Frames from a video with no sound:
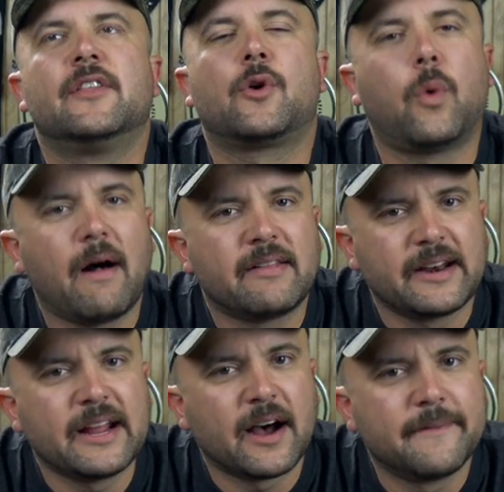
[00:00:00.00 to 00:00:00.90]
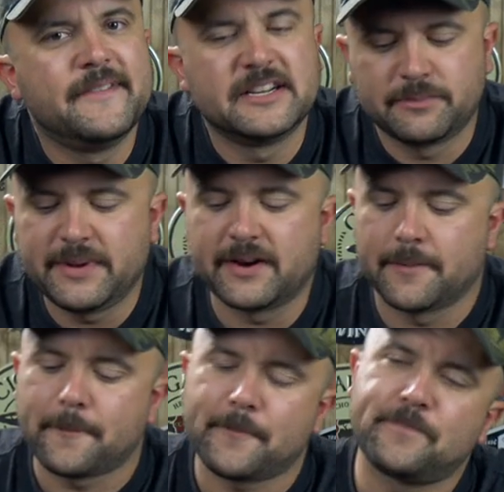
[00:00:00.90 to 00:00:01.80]
the quality of this
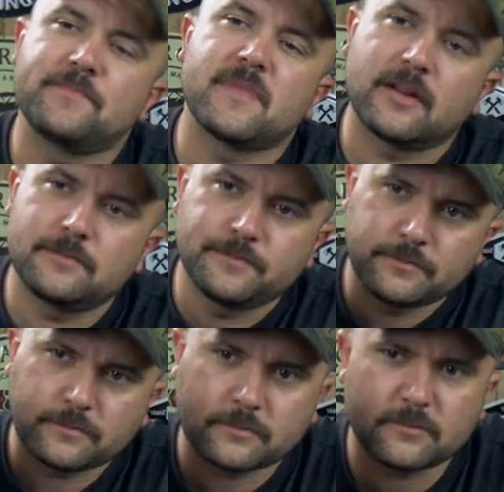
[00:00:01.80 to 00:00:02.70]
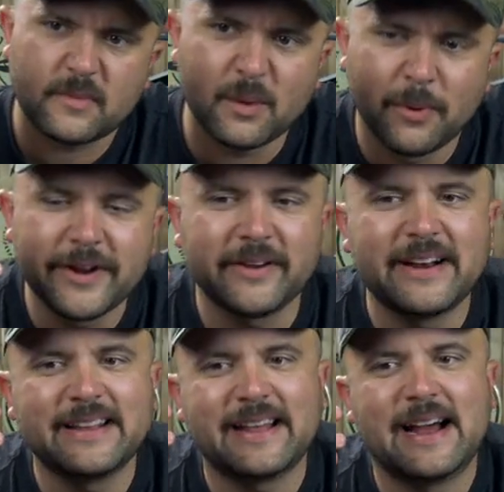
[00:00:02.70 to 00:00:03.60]
beer. But you're
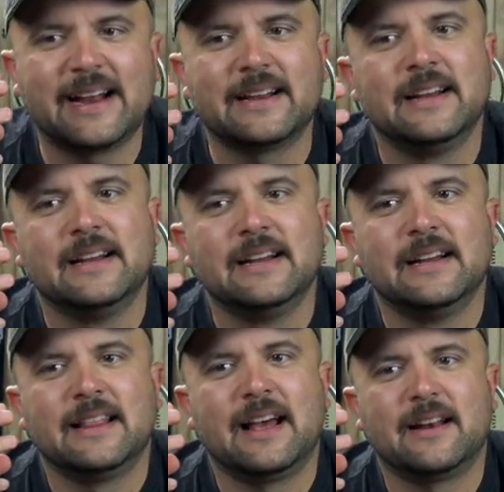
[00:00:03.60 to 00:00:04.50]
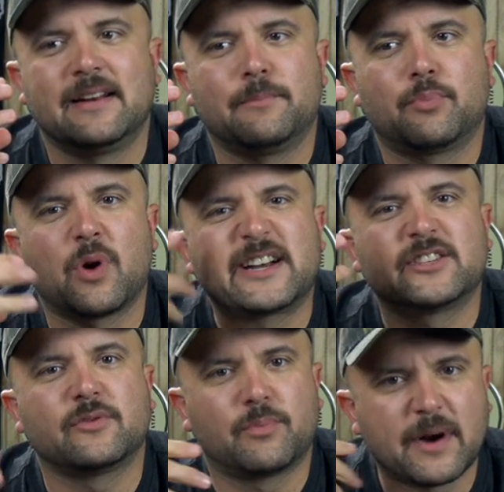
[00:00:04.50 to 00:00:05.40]
getting that that
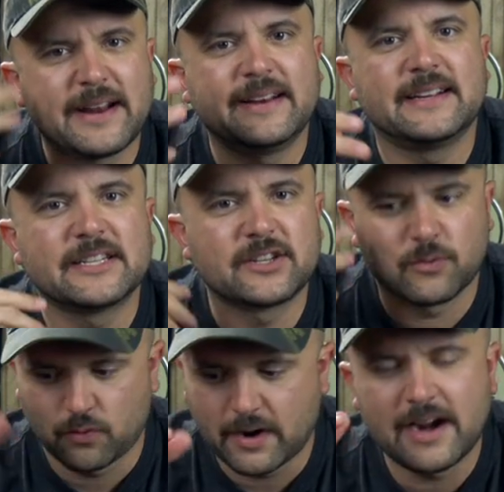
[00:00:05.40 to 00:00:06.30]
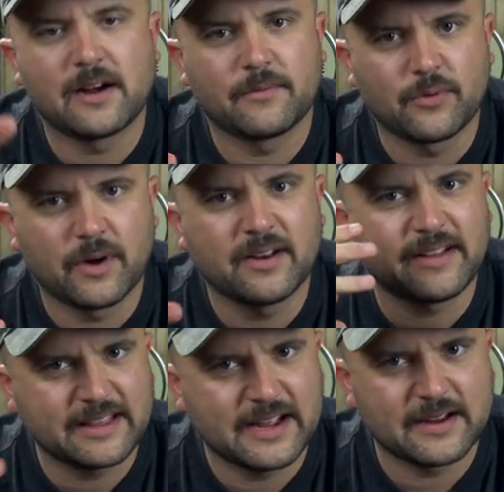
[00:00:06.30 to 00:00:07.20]
pretzel breadiness right up front,
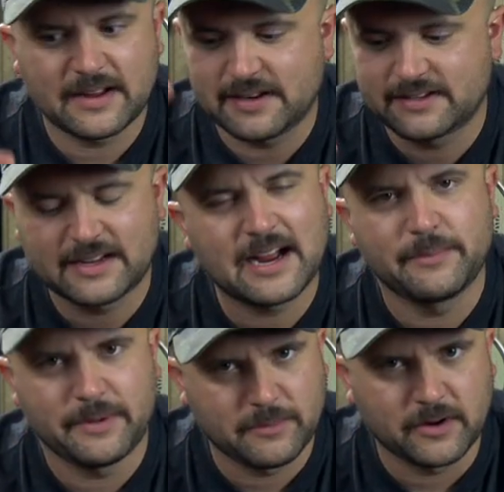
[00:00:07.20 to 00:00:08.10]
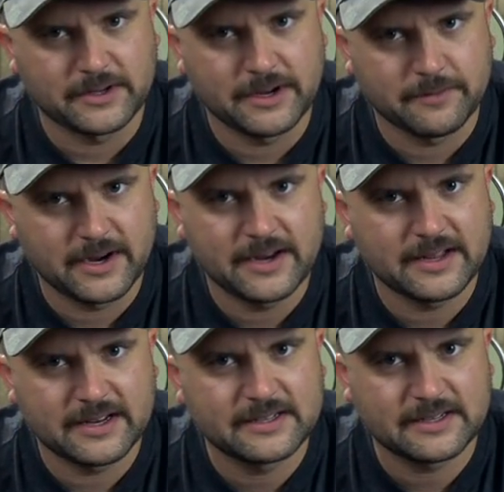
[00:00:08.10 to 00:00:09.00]
like that. It's got to be malty, right?
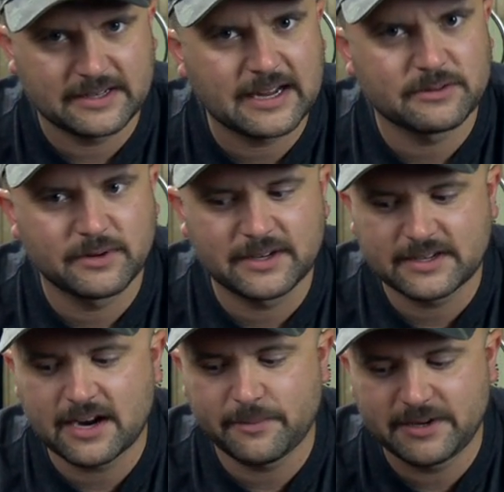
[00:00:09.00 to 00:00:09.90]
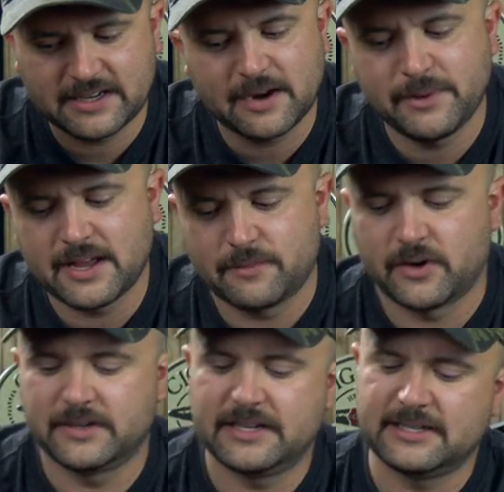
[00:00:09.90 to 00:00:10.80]
That's that's what it's got to be. It's got to be that
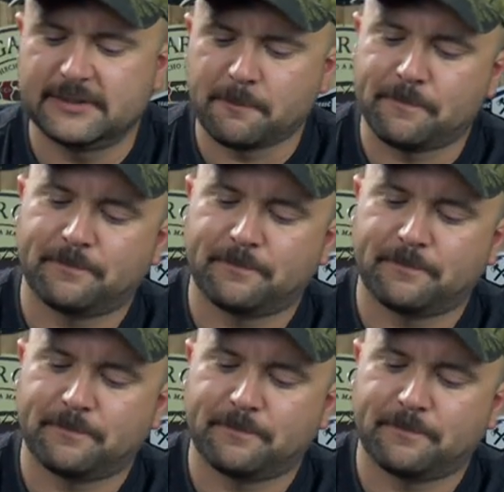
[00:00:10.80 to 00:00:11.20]
maltiness